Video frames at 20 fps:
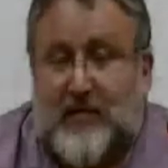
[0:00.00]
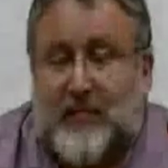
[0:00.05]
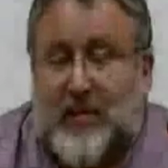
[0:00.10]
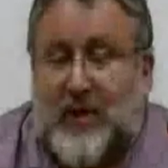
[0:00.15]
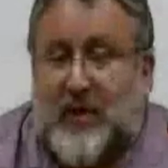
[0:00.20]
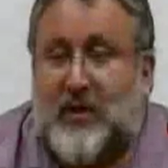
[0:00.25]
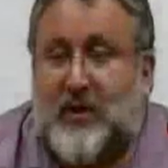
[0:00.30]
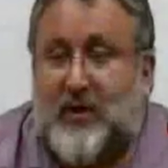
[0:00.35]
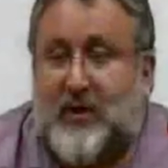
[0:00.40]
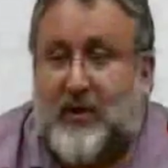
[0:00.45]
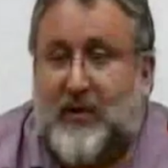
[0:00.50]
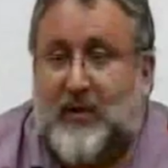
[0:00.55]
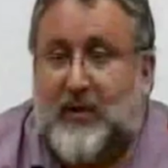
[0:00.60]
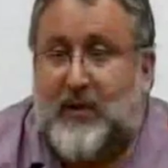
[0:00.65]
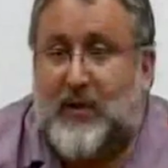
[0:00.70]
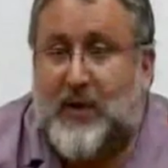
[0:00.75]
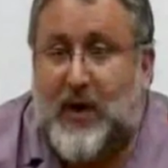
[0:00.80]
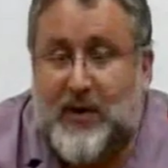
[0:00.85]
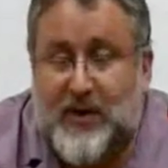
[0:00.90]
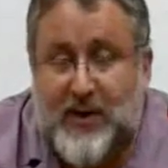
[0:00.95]
But
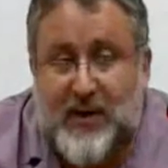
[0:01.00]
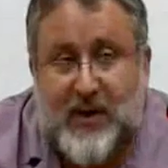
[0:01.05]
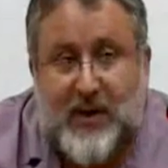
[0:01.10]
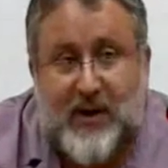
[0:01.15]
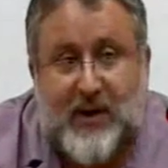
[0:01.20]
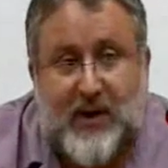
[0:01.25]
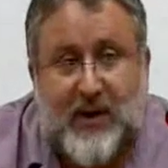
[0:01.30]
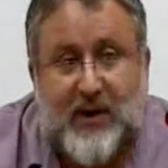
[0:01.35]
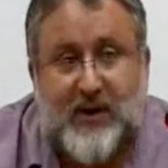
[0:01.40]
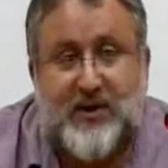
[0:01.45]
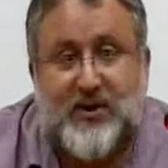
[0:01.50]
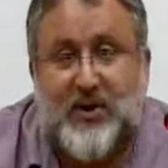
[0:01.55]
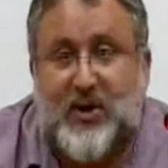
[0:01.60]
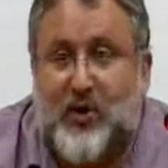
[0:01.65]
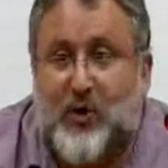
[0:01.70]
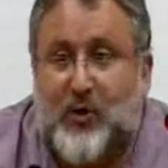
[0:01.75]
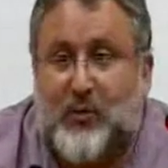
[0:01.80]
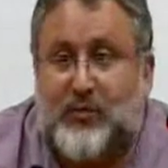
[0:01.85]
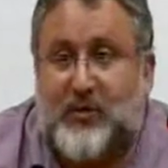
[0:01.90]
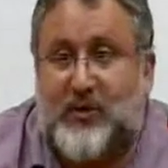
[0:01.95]
nothing is
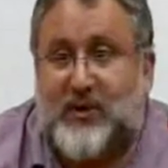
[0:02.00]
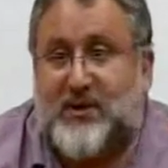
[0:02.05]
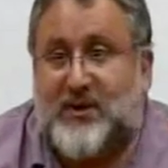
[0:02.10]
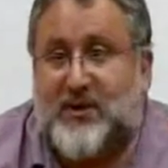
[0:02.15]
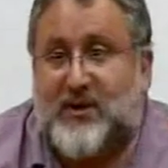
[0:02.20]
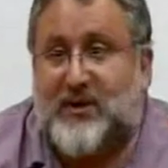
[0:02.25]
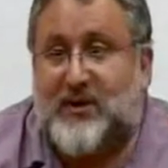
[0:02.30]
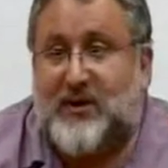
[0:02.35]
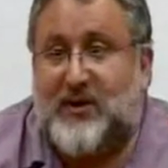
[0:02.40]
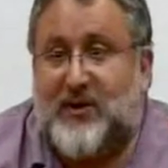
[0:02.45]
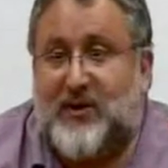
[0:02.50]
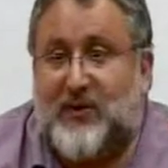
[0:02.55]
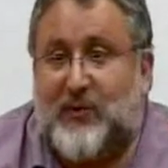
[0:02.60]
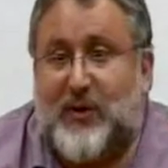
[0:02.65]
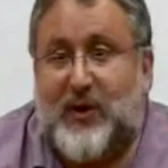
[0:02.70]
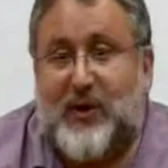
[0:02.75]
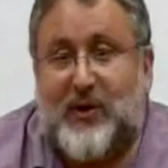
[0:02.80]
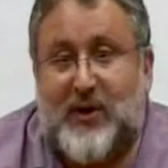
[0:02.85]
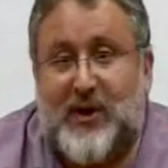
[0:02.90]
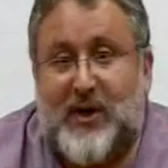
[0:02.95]
hopeless.
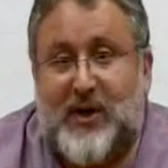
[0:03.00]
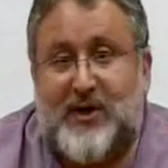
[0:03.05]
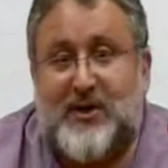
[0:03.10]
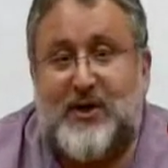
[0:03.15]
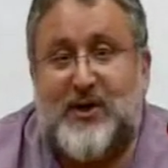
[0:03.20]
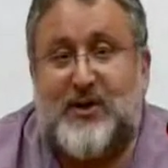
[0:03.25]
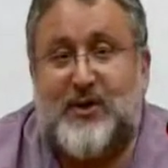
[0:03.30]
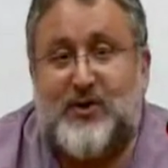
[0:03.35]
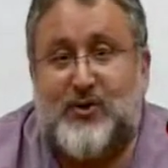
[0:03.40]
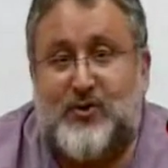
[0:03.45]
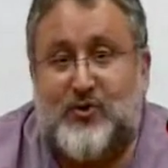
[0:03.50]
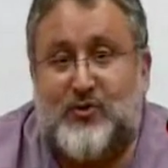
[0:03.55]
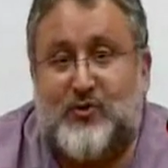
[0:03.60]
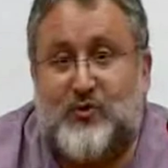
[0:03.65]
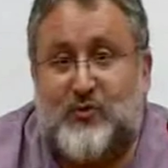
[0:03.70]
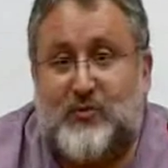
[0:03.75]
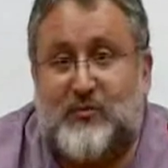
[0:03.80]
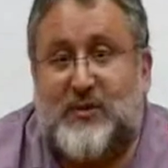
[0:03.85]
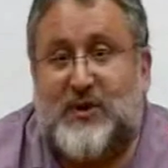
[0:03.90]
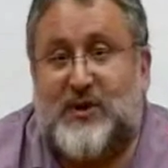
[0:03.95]
We are not
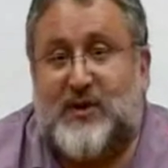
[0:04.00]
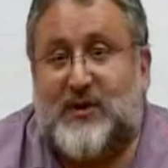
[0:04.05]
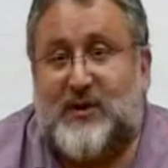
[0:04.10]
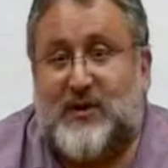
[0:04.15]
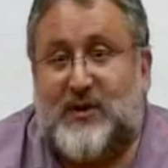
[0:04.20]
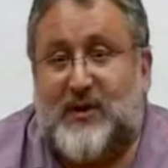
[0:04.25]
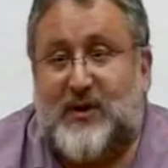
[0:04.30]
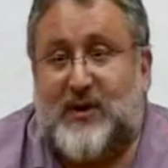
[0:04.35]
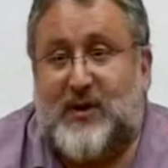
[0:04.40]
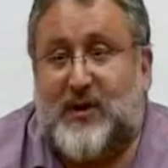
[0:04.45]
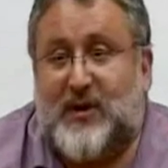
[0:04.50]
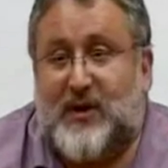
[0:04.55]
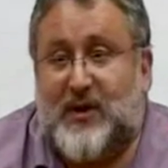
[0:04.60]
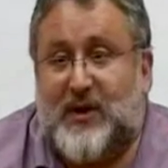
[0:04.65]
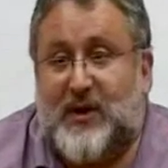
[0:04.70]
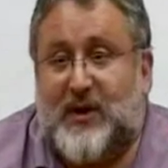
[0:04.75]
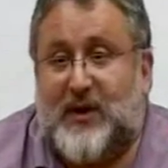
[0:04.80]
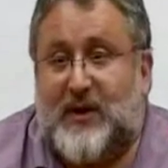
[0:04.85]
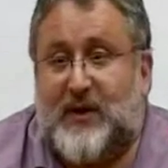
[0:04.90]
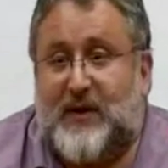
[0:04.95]
doomed.
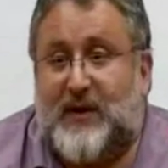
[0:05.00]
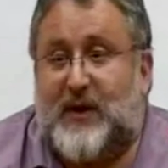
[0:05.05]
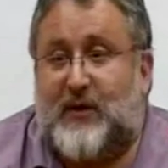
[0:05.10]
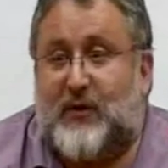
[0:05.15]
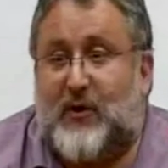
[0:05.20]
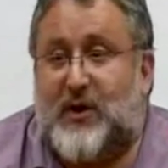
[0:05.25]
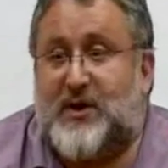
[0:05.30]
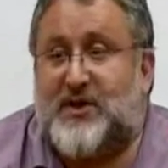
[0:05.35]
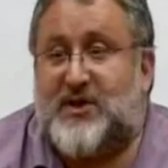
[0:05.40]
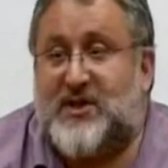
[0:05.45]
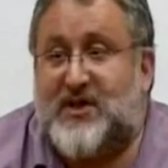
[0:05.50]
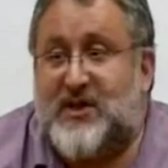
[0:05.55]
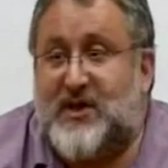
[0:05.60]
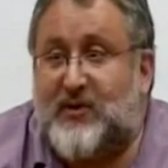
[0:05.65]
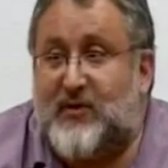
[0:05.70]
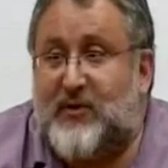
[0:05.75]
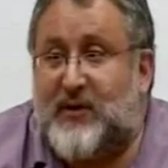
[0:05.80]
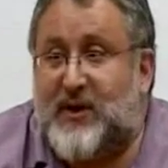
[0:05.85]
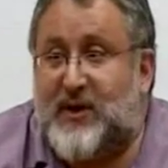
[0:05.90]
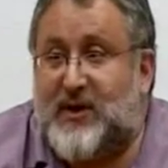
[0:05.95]
There are
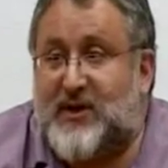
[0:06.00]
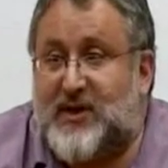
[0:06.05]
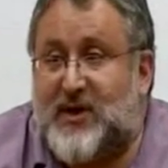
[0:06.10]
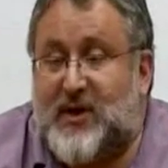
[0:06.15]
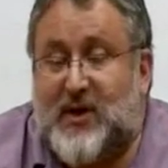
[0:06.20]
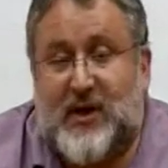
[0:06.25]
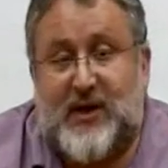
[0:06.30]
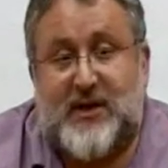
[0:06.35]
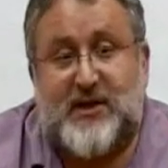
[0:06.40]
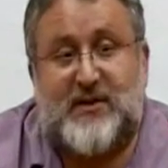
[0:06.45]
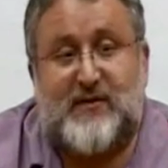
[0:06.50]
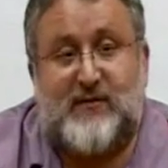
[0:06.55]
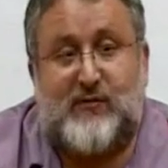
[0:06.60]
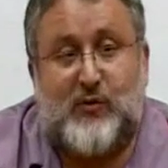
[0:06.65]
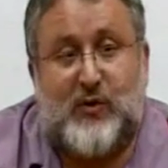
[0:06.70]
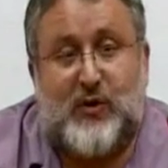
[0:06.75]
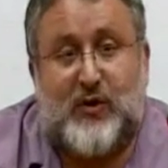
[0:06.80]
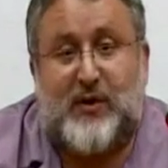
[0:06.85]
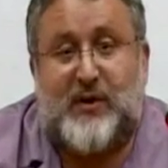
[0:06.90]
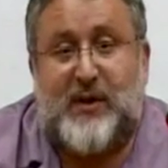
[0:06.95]
serious kinds of
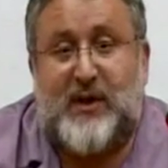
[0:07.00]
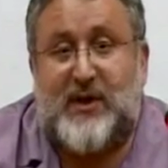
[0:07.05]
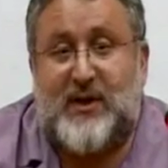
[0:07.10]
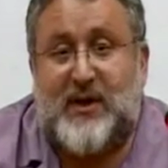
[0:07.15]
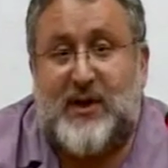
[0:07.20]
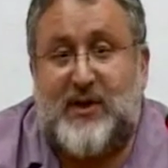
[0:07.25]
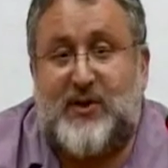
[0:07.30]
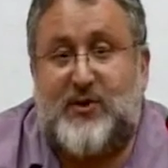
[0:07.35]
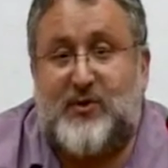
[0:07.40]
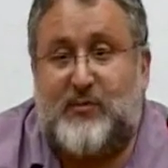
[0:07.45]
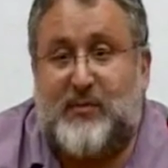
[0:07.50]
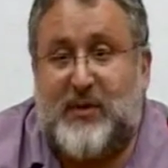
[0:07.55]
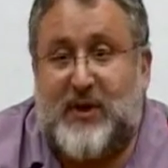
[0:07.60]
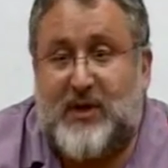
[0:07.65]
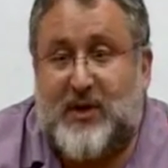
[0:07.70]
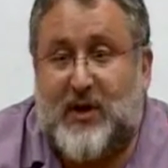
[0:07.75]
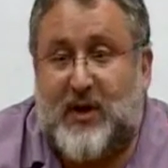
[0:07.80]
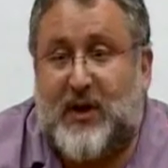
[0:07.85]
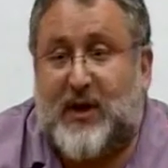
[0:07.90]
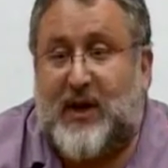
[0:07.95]
work that need to be
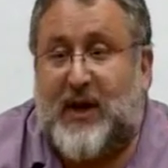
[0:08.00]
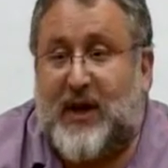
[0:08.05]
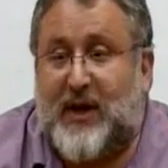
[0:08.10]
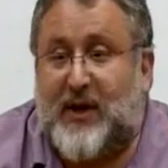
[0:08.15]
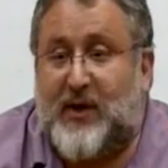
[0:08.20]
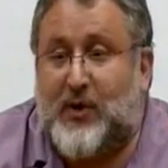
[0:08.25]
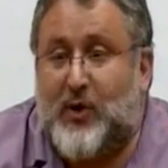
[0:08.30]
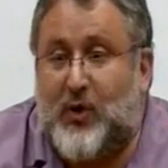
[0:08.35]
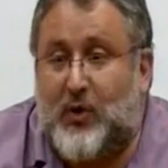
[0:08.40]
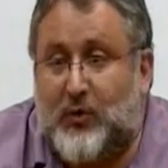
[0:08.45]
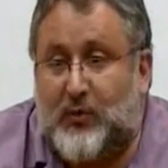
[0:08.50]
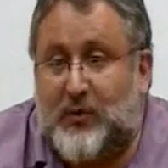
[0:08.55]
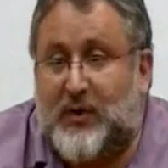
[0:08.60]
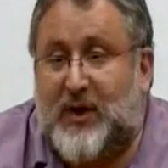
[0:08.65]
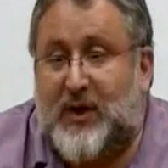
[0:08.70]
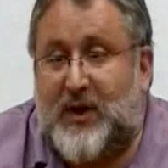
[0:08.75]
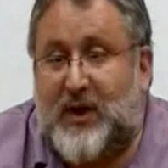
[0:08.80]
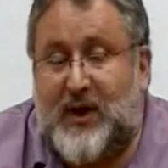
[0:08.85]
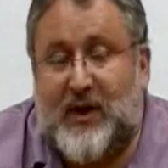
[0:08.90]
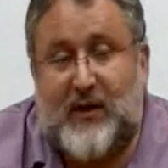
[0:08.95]
done, and note
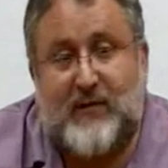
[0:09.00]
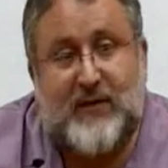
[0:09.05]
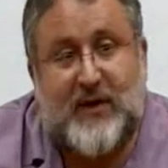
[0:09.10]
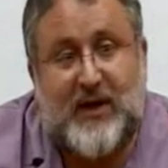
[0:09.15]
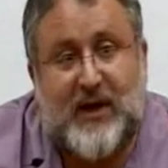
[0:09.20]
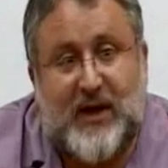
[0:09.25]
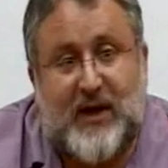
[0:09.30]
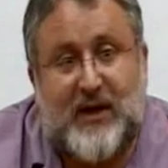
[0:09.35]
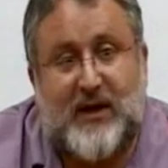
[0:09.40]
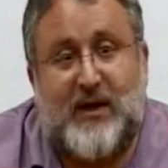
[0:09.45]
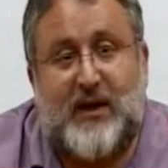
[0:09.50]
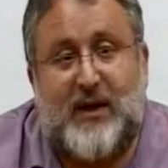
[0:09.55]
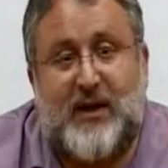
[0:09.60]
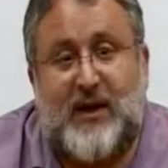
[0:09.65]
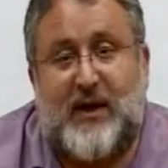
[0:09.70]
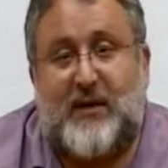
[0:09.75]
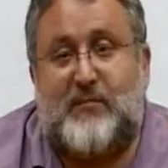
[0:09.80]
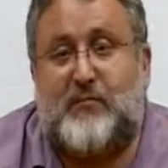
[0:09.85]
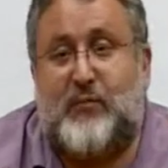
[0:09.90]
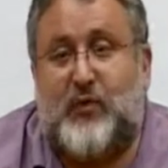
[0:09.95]
that I have again and
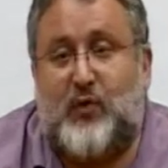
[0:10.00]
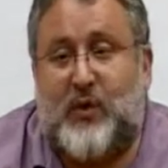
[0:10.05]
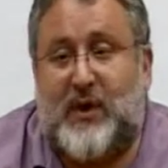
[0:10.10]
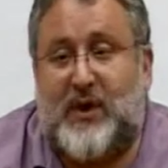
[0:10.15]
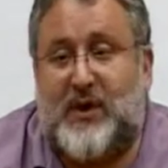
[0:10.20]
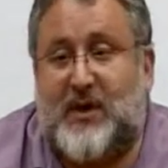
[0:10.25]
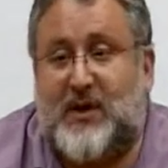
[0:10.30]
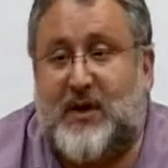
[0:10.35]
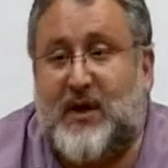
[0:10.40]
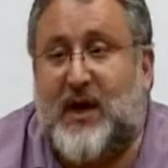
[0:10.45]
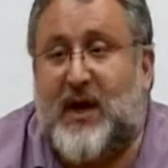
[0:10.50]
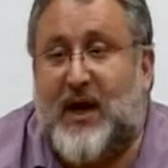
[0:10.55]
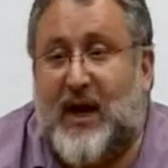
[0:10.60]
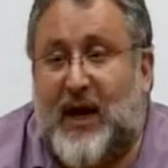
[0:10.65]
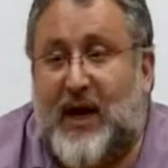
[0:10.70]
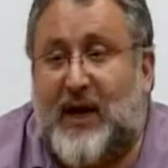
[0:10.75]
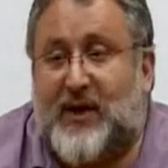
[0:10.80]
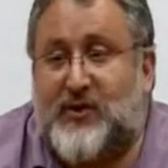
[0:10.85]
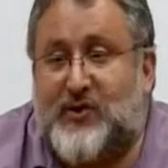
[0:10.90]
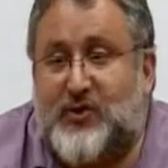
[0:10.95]
again pointed
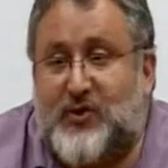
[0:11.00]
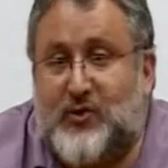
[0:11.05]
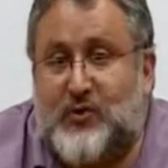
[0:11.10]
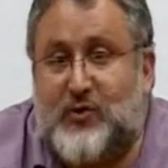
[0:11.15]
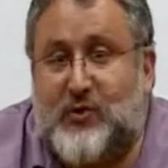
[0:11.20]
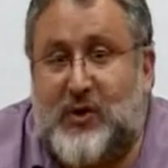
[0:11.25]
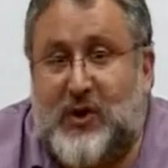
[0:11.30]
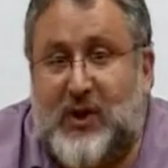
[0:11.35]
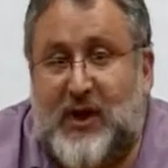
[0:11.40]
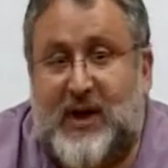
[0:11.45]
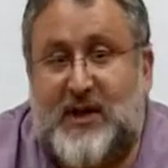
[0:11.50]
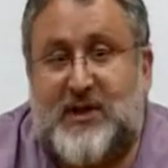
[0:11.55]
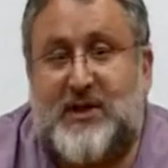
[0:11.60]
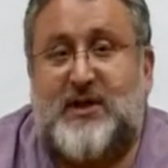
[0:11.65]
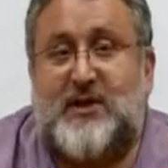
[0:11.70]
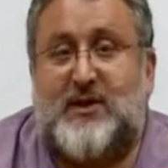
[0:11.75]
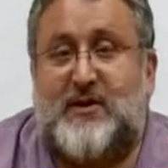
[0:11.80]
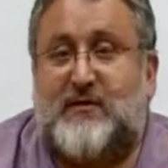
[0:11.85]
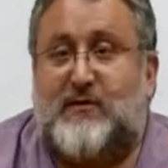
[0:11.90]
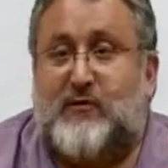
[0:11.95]
at two
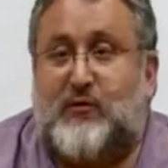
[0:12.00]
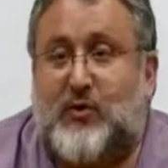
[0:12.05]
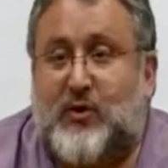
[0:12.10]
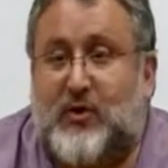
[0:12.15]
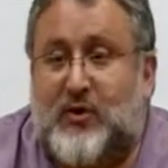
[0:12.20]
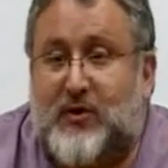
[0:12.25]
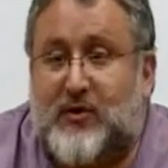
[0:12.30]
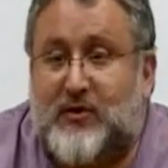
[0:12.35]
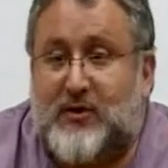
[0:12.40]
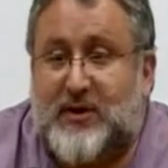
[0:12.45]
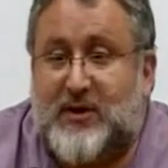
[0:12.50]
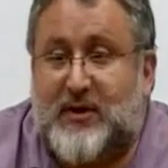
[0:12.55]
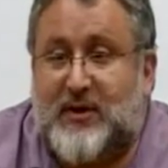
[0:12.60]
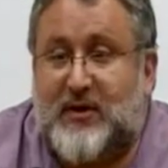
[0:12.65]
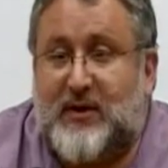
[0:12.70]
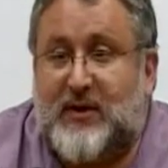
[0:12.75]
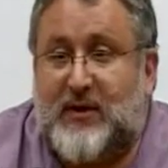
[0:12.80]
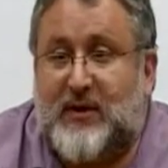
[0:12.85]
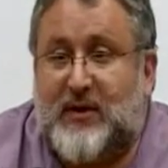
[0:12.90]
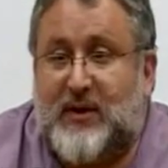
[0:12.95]
classes of workers
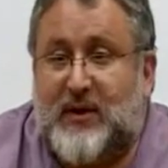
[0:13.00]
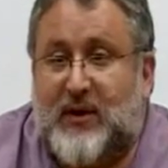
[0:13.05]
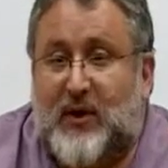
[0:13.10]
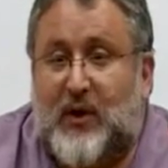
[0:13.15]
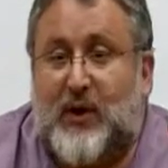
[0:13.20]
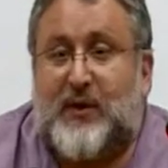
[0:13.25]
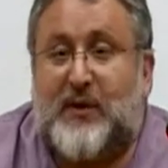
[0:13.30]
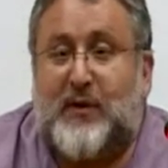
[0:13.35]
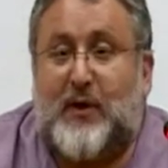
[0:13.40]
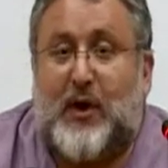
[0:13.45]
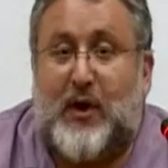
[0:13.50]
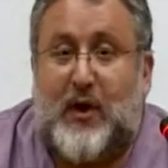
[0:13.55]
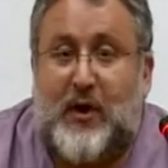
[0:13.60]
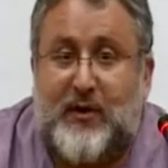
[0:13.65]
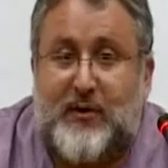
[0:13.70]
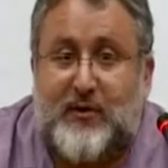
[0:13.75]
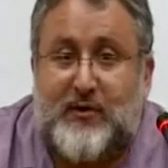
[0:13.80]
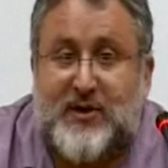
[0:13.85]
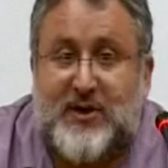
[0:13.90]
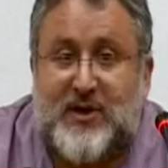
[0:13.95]
on the
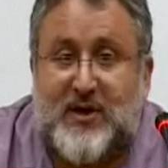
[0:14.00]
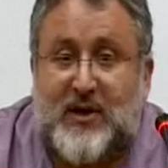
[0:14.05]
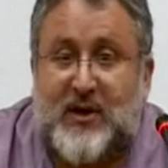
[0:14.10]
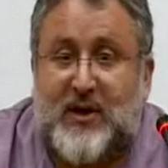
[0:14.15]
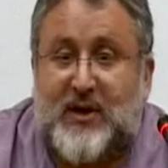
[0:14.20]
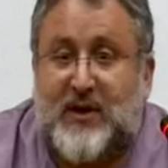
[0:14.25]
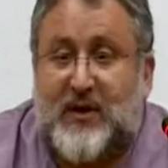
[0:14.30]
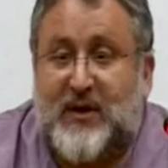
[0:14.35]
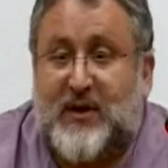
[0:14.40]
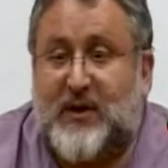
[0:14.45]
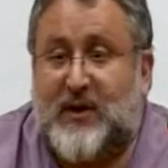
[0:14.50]
other side